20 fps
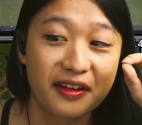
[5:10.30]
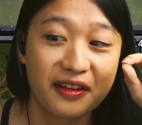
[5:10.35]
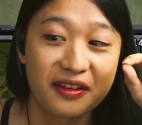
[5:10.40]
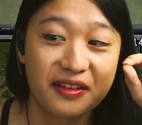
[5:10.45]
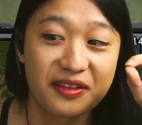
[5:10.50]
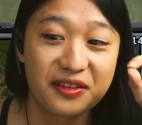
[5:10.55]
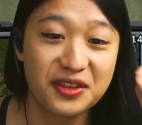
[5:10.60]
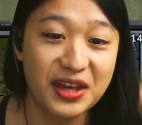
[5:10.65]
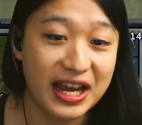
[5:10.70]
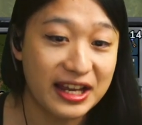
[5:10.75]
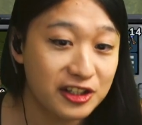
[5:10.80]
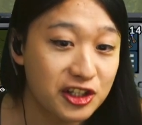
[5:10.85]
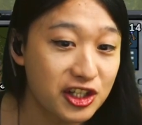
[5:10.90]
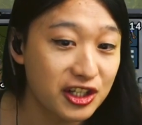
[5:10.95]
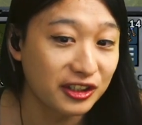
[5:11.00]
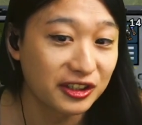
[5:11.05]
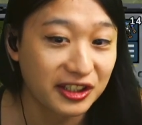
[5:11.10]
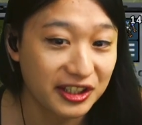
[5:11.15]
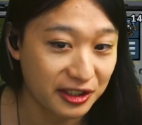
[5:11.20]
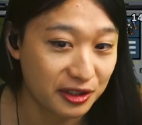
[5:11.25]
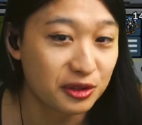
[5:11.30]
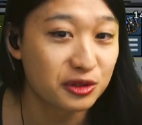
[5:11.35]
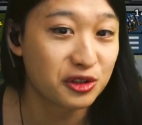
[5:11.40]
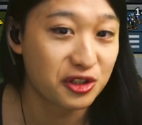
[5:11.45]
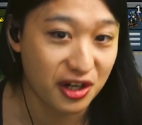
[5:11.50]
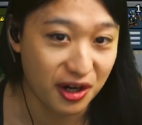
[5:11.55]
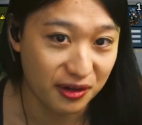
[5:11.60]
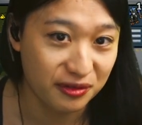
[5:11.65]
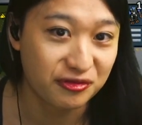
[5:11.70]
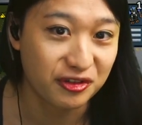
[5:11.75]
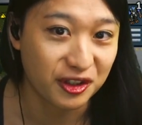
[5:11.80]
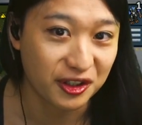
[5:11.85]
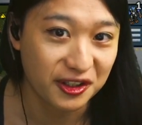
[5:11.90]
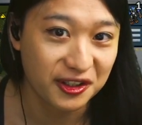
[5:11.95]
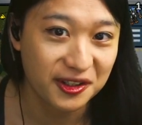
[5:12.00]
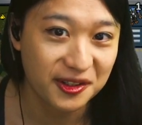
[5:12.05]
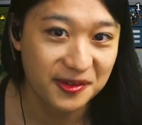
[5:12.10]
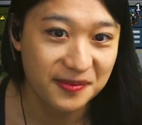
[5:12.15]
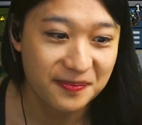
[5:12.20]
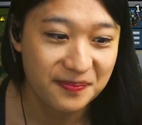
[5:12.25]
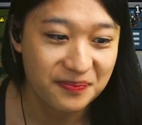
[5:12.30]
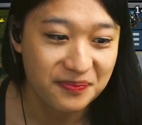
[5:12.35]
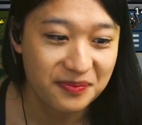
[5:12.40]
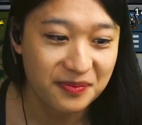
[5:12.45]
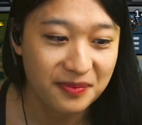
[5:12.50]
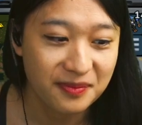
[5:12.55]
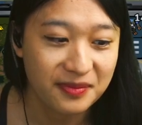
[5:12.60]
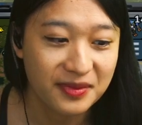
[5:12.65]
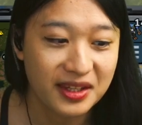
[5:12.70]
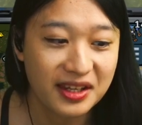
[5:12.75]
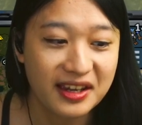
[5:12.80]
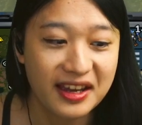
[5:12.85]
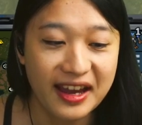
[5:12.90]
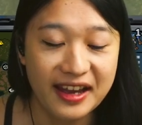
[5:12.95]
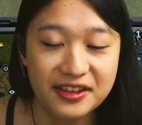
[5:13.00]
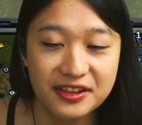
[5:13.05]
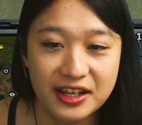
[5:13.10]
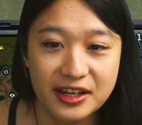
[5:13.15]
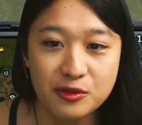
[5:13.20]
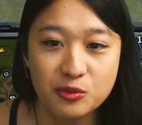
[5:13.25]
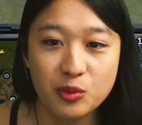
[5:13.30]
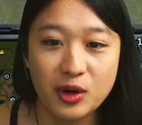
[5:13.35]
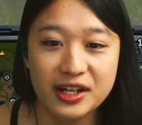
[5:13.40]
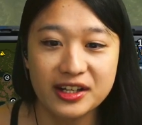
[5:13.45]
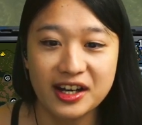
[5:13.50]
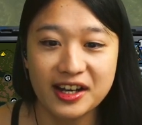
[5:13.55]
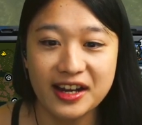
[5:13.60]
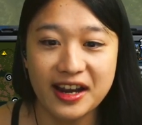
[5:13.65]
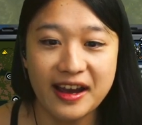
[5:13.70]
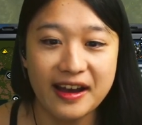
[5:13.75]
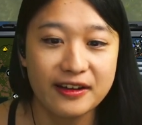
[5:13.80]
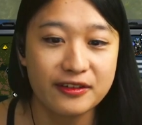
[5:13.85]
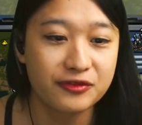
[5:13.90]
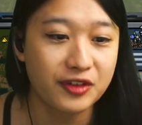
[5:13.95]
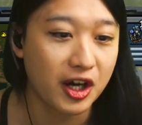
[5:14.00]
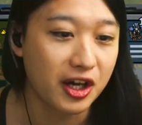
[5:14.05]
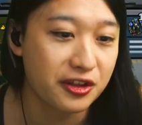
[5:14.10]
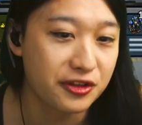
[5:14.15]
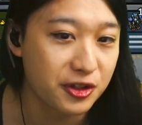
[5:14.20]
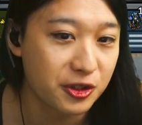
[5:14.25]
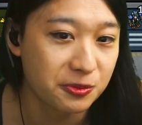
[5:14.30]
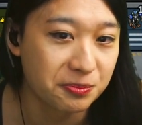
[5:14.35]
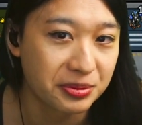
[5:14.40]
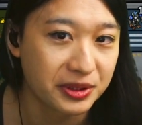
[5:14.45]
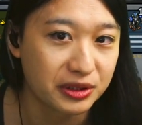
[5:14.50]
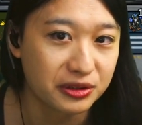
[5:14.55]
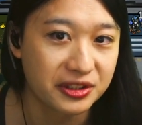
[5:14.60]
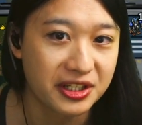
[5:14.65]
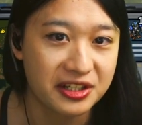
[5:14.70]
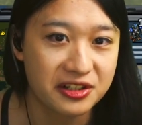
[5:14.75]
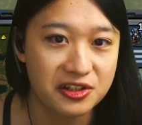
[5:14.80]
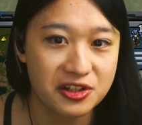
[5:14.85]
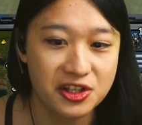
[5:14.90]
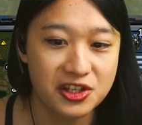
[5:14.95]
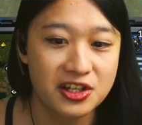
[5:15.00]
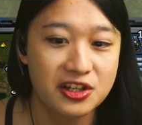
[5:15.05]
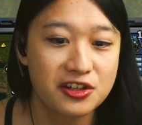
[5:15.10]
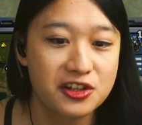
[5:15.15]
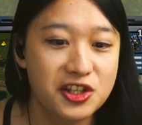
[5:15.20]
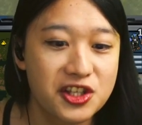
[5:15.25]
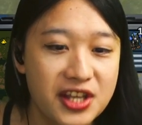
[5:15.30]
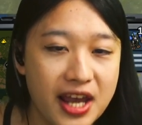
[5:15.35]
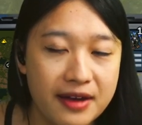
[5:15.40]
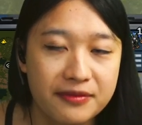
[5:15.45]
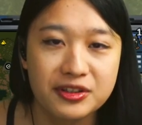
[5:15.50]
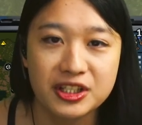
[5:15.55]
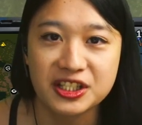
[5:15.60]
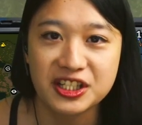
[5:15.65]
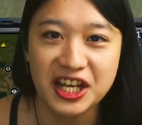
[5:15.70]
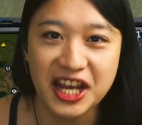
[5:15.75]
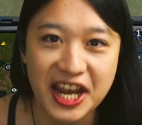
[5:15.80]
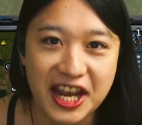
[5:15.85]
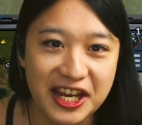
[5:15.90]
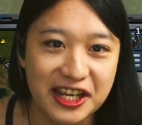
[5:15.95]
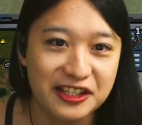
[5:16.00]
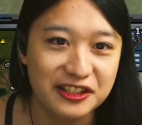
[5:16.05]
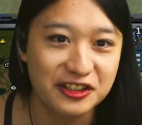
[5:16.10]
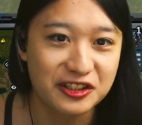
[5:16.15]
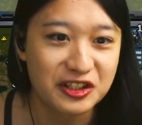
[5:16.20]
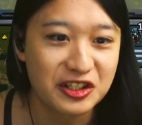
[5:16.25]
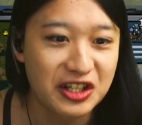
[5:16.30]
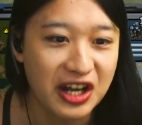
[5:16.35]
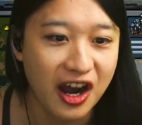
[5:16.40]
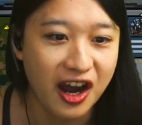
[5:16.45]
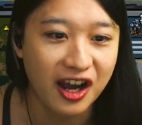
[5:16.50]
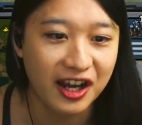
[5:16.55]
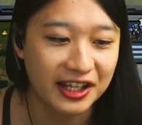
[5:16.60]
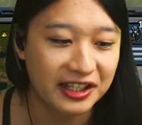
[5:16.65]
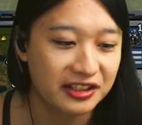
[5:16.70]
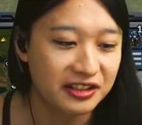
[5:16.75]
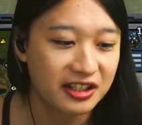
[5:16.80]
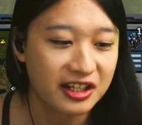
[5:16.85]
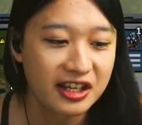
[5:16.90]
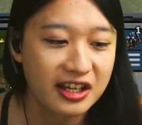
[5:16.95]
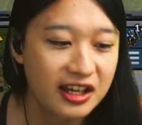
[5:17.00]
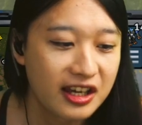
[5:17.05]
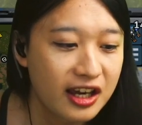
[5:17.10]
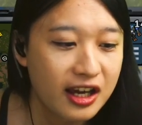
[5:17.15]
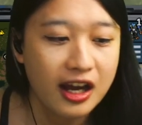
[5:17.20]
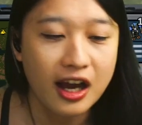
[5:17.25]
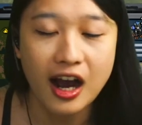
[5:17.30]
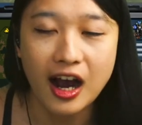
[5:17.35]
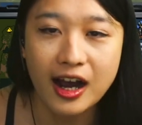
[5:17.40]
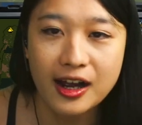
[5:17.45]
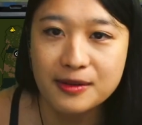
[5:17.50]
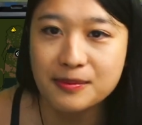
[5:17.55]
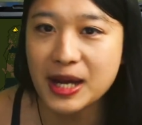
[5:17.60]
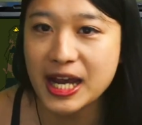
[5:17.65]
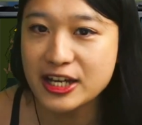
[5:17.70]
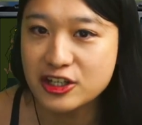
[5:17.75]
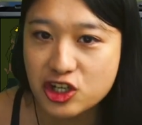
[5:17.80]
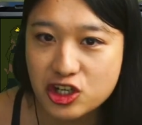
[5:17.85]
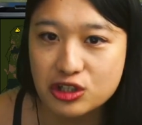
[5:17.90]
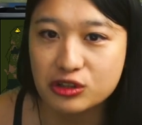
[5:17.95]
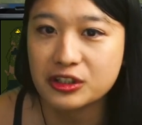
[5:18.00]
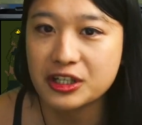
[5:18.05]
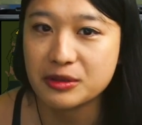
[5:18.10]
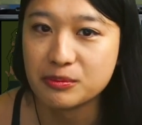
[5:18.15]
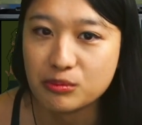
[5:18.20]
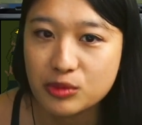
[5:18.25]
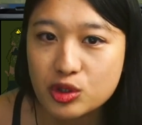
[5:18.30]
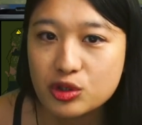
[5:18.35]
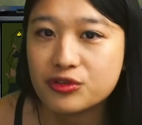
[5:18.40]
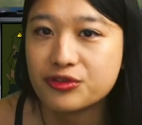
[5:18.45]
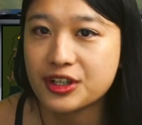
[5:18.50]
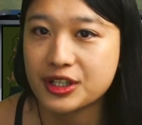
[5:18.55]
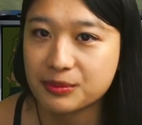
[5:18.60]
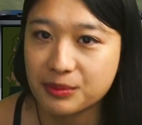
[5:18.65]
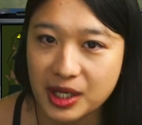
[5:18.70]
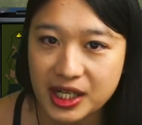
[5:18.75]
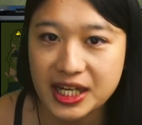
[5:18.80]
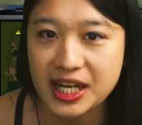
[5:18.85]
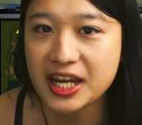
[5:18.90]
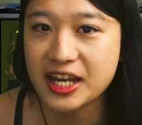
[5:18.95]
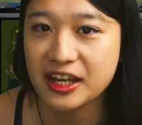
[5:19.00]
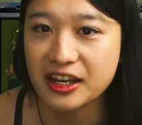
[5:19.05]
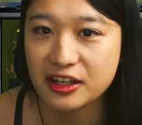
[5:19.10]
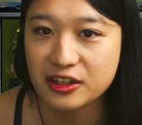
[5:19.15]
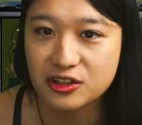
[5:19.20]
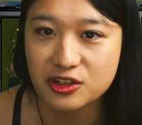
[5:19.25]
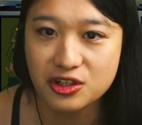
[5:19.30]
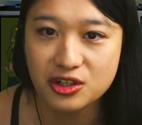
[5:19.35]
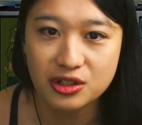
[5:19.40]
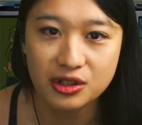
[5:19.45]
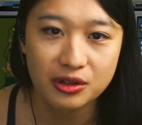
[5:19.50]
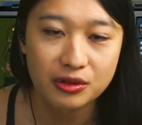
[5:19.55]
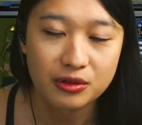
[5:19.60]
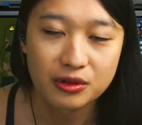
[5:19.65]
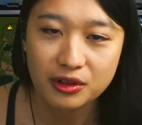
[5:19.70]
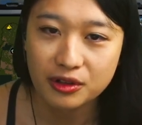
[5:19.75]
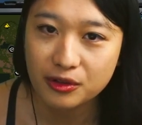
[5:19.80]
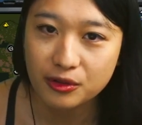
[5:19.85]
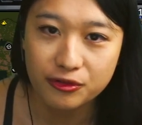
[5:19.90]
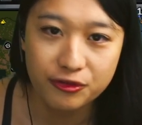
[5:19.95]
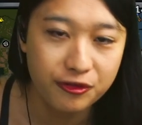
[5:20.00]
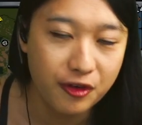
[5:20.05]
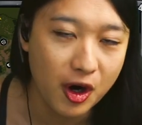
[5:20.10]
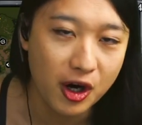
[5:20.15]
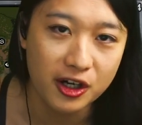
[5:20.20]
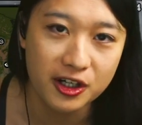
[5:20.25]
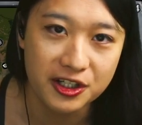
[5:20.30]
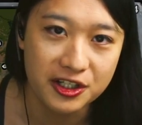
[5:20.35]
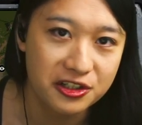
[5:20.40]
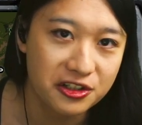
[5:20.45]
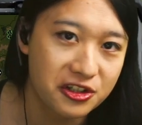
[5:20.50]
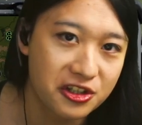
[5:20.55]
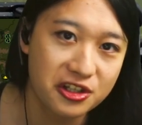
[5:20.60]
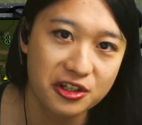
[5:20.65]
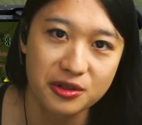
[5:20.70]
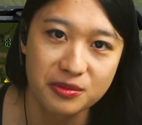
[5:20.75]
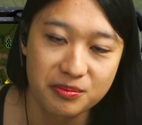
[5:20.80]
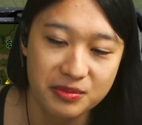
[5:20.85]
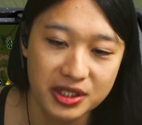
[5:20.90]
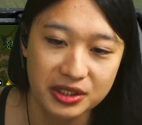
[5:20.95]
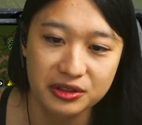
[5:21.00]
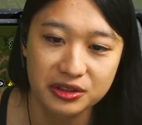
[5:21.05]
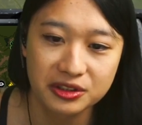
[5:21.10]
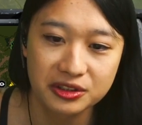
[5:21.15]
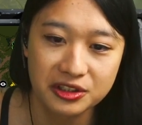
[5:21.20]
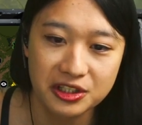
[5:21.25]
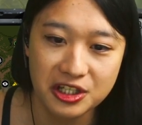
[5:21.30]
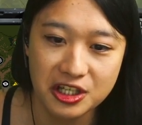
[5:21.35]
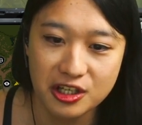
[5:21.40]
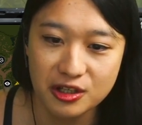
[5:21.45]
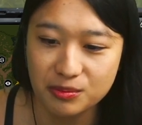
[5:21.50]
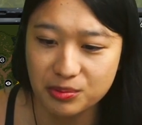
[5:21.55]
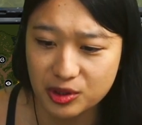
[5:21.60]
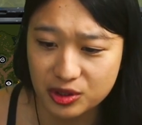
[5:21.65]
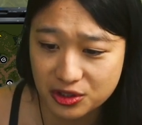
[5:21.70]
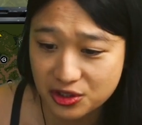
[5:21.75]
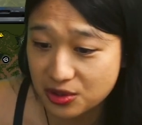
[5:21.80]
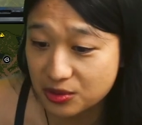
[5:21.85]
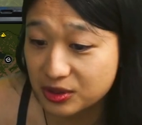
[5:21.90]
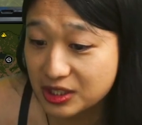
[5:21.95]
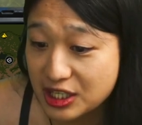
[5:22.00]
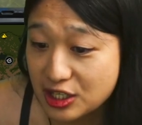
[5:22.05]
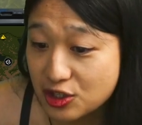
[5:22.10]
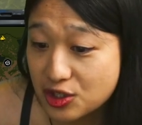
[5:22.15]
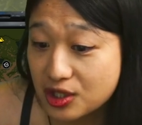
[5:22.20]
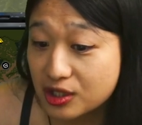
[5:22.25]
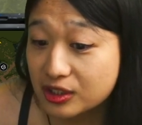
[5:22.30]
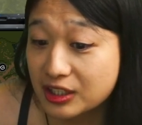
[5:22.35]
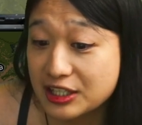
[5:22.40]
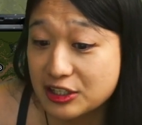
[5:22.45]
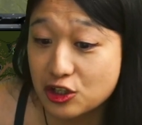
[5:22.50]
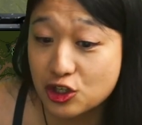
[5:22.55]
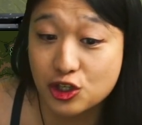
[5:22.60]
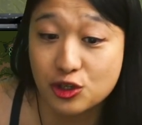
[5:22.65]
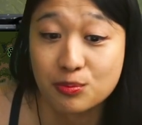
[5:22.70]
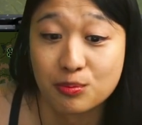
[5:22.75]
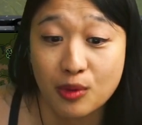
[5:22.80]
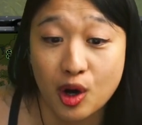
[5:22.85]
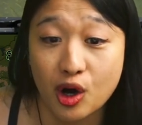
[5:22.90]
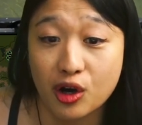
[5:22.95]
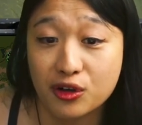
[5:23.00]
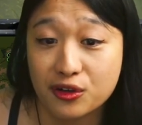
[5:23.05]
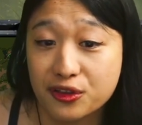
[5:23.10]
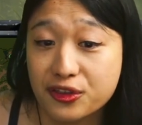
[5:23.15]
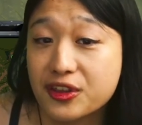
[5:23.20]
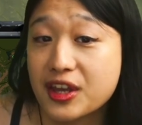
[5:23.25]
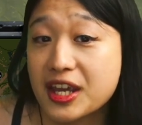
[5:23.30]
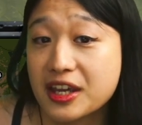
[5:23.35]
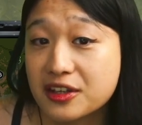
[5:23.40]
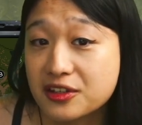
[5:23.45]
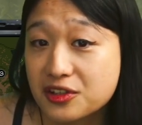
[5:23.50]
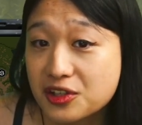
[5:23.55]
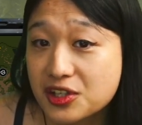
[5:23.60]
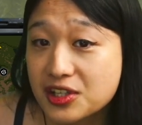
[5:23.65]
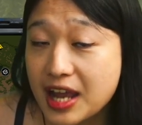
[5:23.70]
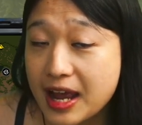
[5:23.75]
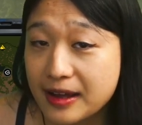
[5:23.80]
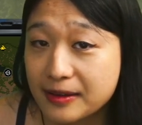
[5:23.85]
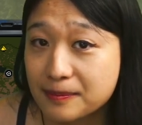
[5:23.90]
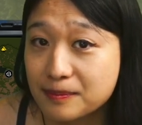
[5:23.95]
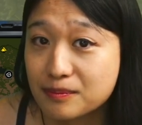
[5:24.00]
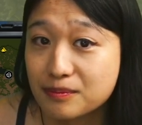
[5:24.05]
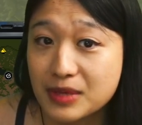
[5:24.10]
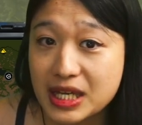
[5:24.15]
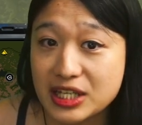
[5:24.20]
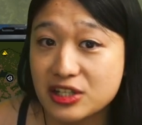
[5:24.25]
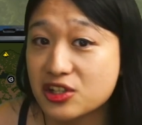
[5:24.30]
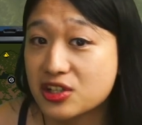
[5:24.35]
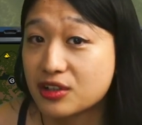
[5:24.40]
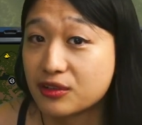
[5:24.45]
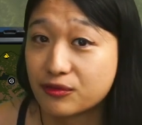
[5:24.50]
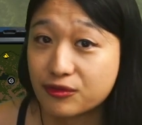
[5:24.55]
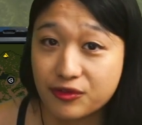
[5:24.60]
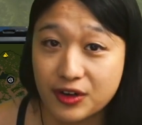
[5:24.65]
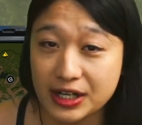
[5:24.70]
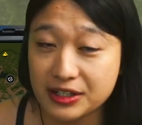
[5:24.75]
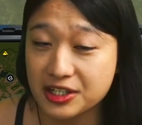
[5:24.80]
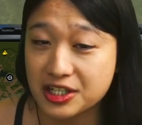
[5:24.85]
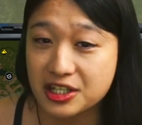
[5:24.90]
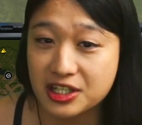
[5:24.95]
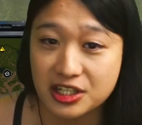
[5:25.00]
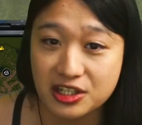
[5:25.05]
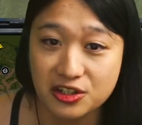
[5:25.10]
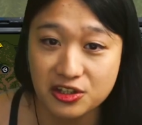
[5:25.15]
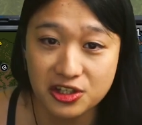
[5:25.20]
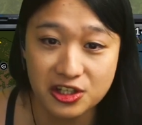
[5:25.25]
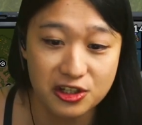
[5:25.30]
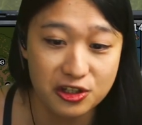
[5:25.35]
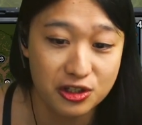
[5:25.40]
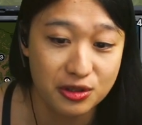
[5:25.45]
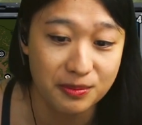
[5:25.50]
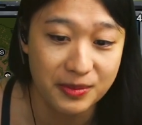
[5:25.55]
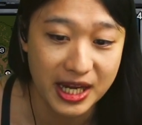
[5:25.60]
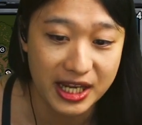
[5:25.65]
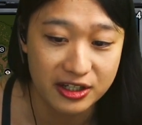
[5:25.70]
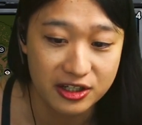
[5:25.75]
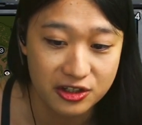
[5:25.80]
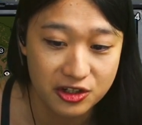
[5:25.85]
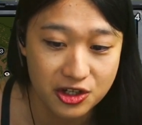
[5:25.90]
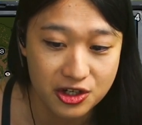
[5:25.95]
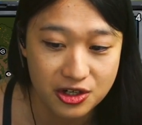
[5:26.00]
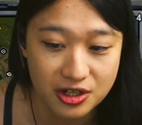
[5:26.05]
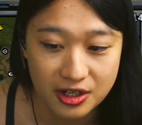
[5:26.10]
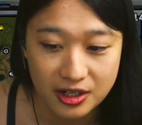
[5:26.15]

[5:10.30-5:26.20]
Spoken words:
that's a little tougher. And then when I have other buildings, 7, 8, 9, I'm actually moving my hand far into the middle of the keyboard. So these are like small things that makes it very easy to manage.